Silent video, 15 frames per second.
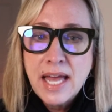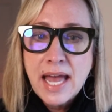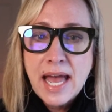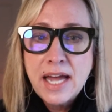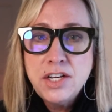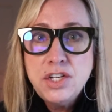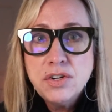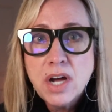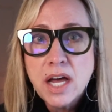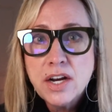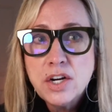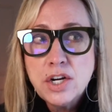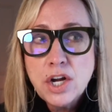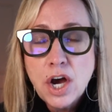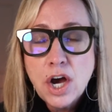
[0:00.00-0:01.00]
And you got to
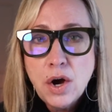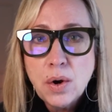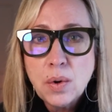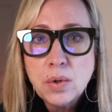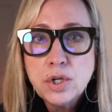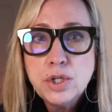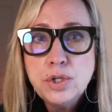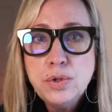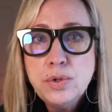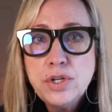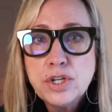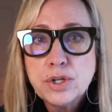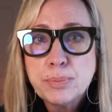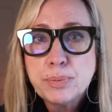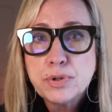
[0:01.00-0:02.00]
know who
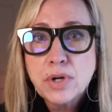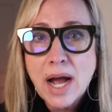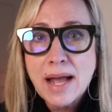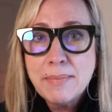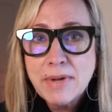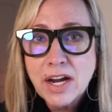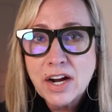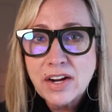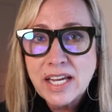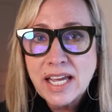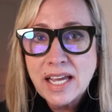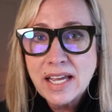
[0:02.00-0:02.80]
your primary